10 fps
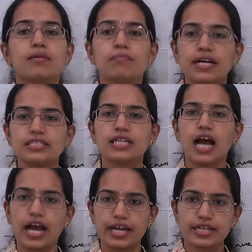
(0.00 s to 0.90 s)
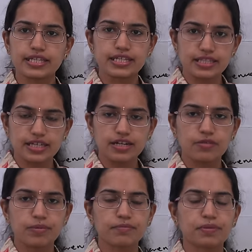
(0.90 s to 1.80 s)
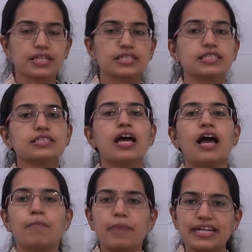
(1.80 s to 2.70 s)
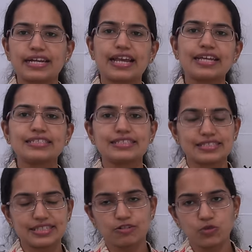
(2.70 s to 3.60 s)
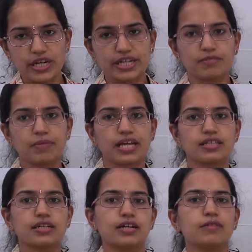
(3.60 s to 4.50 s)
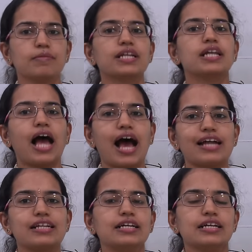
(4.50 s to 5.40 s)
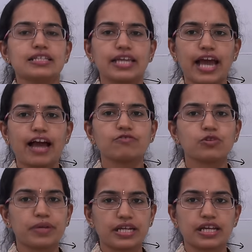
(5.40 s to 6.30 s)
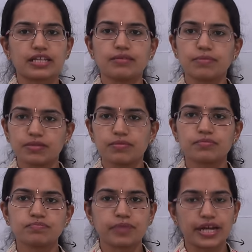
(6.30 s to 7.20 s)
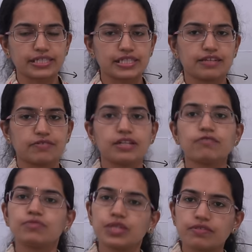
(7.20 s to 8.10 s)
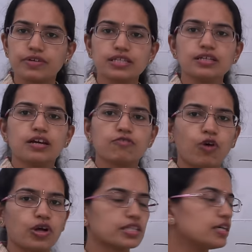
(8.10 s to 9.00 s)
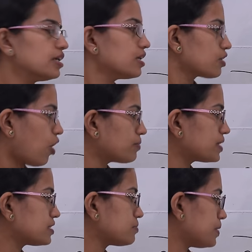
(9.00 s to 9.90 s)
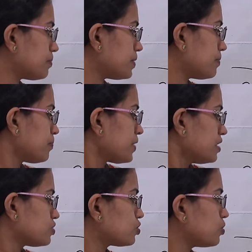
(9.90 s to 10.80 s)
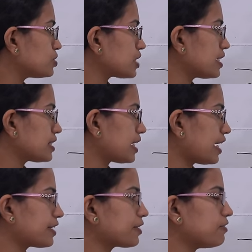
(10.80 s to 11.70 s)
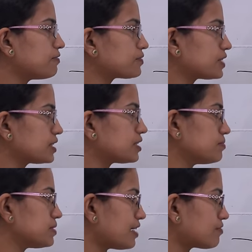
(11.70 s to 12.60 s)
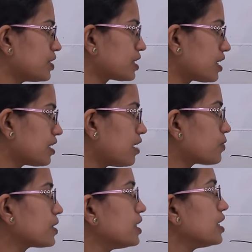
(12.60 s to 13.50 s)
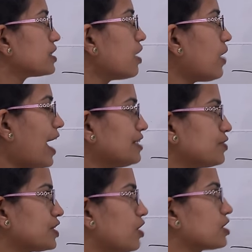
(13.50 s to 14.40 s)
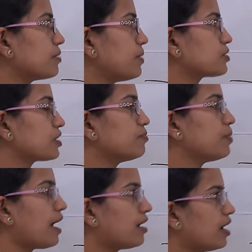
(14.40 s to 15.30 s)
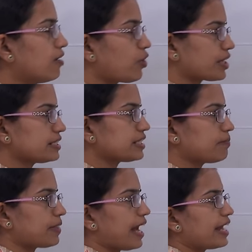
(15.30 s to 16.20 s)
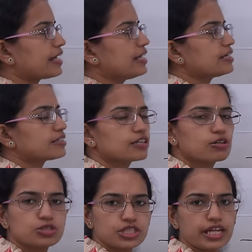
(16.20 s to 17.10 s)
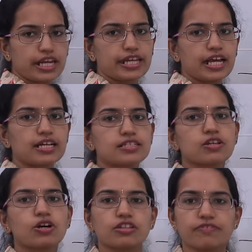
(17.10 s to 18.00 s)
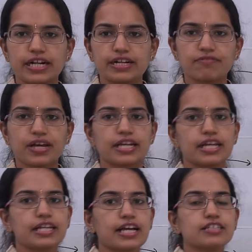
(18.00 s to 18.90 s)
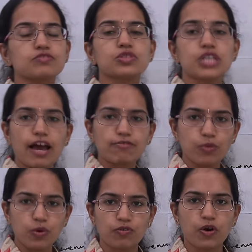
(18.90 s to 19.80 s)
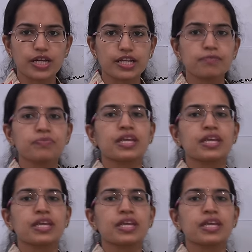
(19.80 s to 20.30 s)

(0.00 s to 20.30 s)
much higher than the government prices, but again it's regulated by the government and they have to maintain a minimum price level even for the commonest people. So those are the kind of systems that work around. Now as we talked about the water supply, the closer areas or the well-defined areas would have more water,